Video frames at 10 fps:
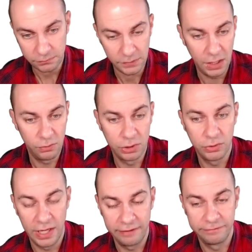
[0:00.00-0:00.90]
I want to
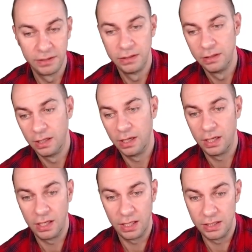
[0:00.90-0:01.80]
have
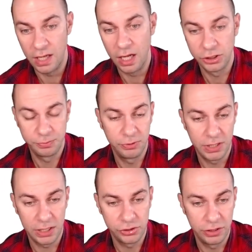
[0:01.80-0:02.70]
a large
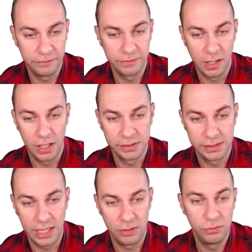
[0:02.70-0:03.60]
production of cars
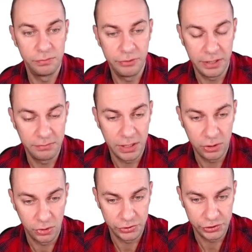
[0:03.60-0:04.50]
that will bring my
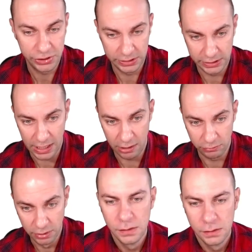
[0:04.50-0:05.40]
costs
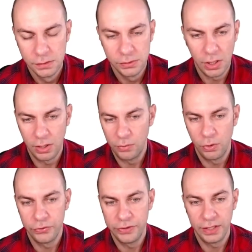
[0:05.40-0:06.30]
down. So I
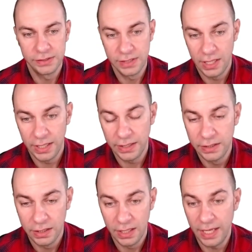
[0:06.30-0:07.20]
want things like
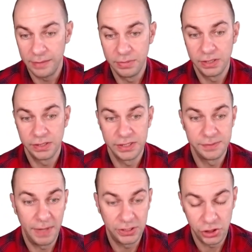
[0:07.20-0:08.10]
labor
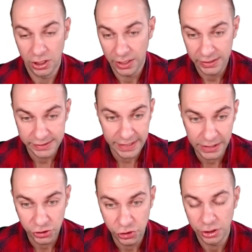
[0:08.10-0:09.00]

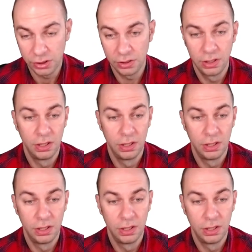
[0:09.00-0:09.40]
specialization.